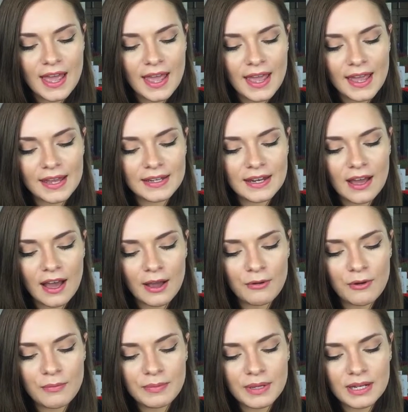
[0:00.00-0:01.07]
And I
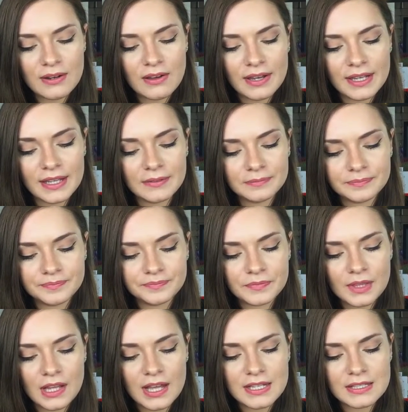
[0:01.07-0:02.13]
won't be lying.
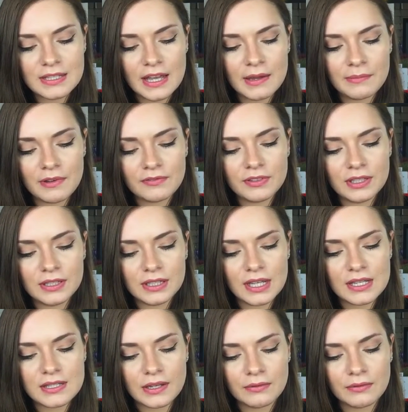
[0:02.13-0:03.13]
Last time I've done this,